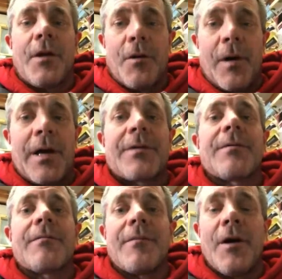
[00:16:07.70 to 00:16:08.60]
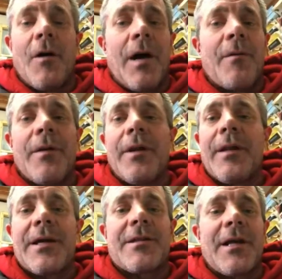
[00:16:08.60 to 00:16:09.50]
Correct. So no, I really
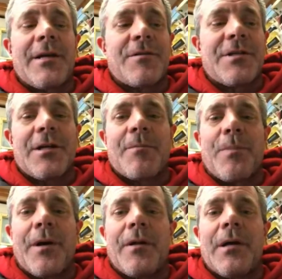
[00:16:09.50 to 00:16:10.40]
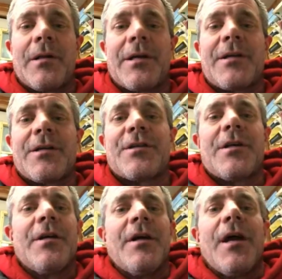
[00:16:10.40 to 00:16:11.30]
like you said, the parallel linkage.
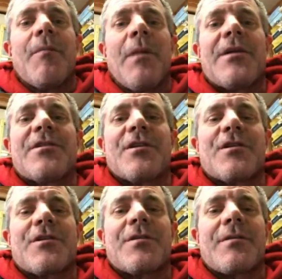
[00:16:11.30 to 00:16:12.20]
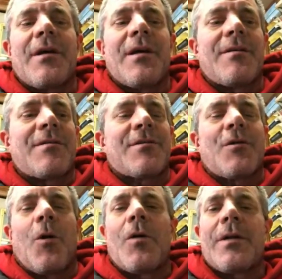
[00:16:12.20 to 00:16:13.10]
It makes it's
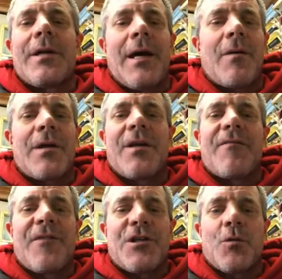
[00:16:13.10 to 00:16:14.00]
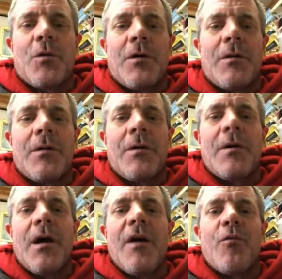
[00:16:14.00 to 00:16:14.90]
totally now individual
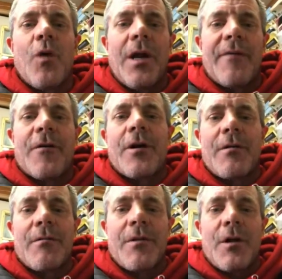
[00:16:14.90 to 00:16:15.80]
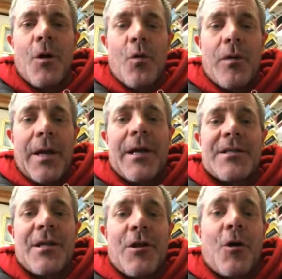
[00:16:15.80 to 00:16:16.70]
of whatever, like I
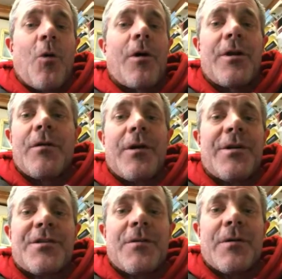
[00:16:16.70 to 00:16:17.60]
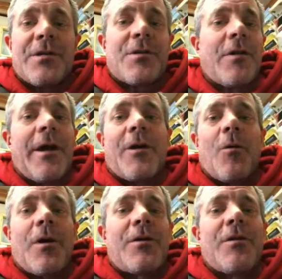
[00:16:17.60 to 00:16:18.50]
said, the corn unit is doing. So that
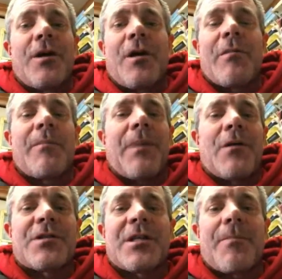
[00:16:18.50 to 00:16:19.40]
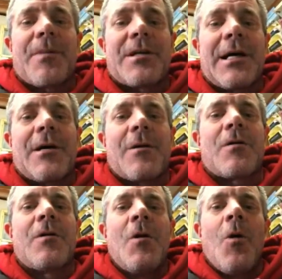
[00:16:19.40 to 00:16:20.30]
corn unit could be bouncing up and
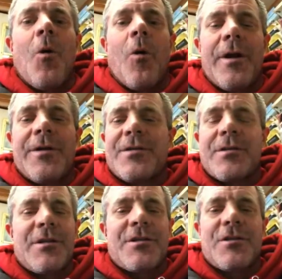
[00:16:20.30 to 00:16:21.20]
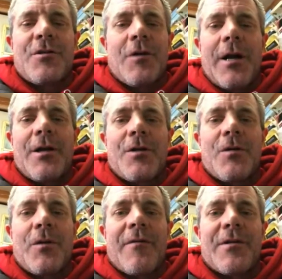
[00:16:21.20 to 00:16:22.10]
down, or it's trying to do
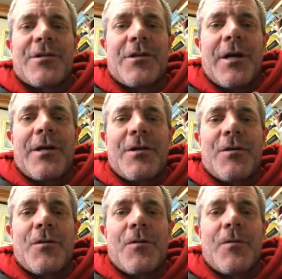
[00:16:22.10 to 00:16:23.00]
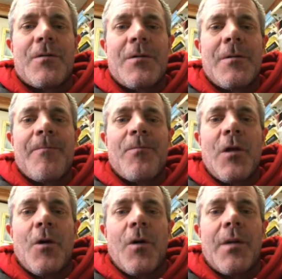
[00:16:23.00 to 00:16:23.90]
whatever it's trying to do. Mm-hmm.
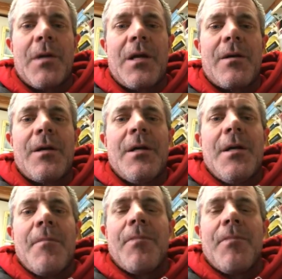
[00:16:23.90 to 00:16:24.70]
You know what I mean? Yeah.